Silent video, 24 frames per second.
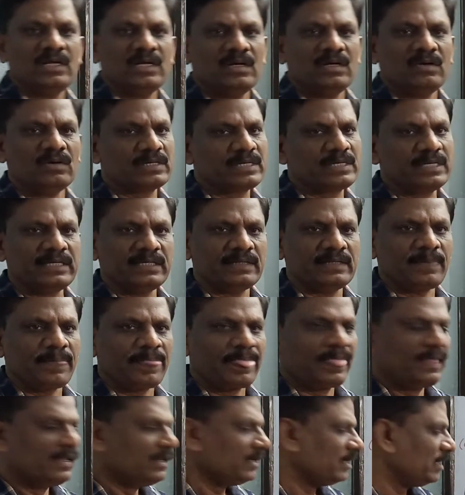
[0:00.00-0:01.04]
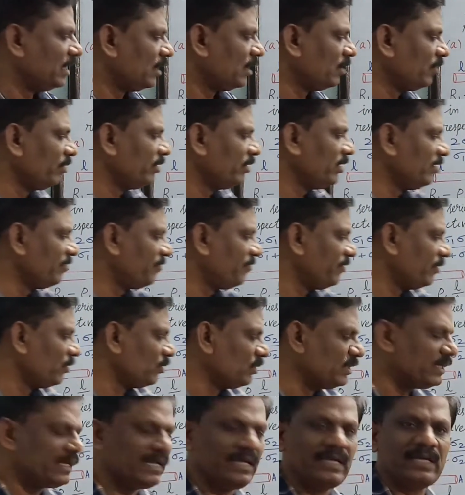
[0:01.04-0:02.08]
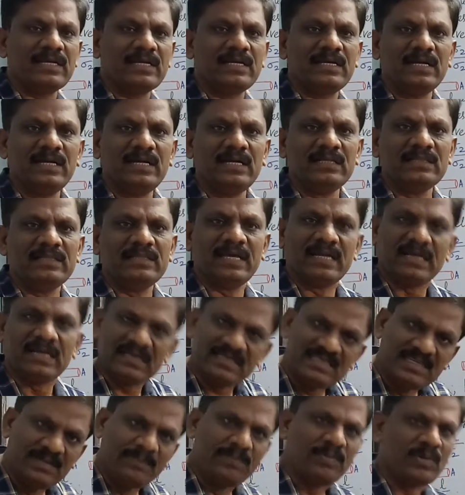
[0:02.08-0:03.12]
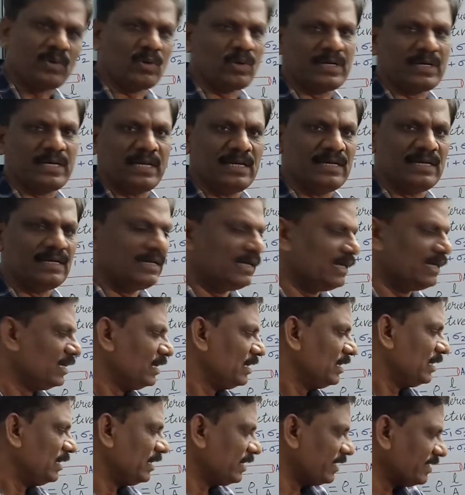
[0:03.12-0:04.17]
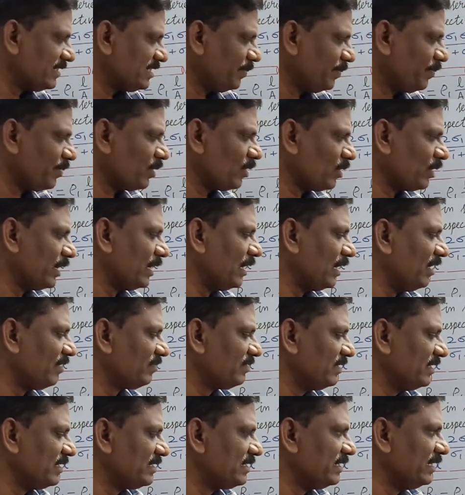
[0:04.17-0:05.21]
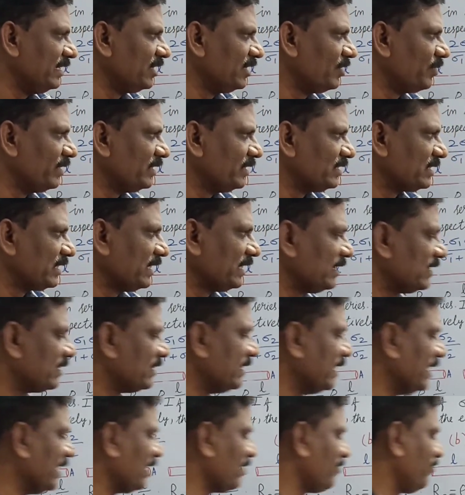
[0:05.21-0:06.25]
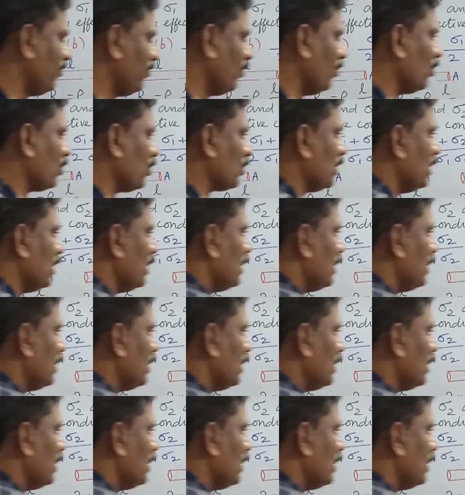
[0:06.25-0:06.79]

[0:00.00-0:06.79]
Okay. Now if you take uh, the reciprocal, reciprocal of this equation, therefore,